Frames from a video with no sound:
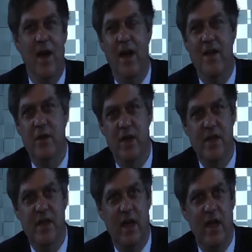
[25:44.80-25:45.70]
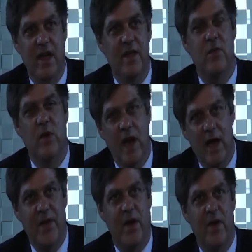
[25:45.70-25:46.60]
to Italy. It's
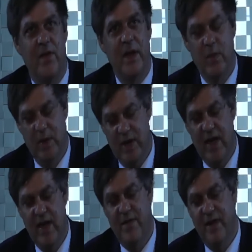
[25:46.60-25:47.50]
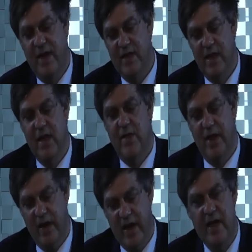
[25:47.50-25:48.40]
rather that we believe that there
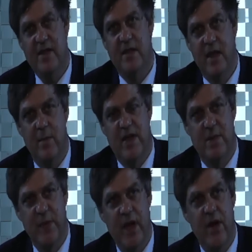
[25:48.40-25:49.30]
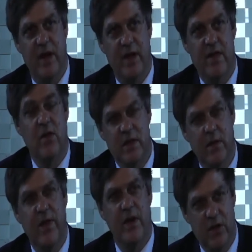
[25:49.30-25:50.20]
is some experience, also
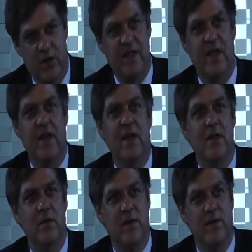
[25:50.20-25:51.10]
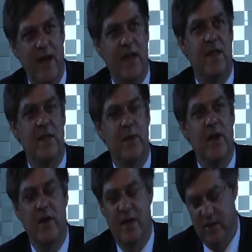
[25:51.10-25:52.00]
very critically to reflect
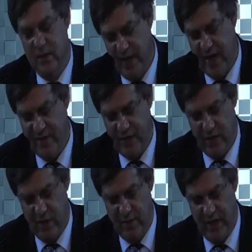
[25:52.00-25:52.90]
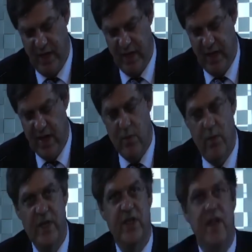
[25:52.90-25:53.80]
experience we have in Germany,
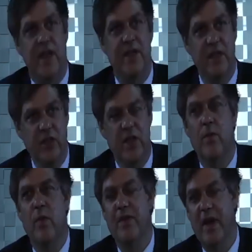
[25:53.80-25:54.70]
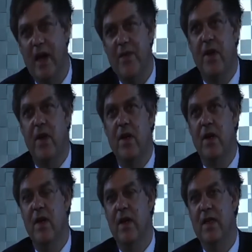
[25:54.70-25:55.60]
which in addition with other
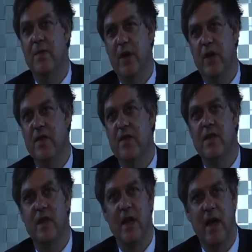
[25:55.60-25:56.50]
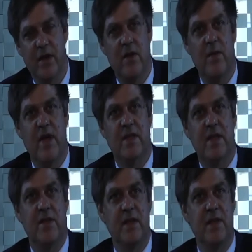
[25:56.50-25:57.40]
experiences in other domestic
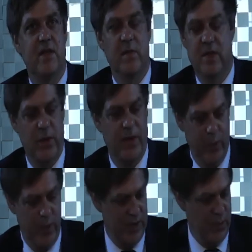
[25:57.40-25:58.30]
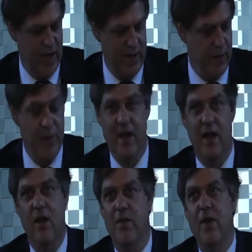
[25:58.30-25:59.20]
systems, when we have a panel on the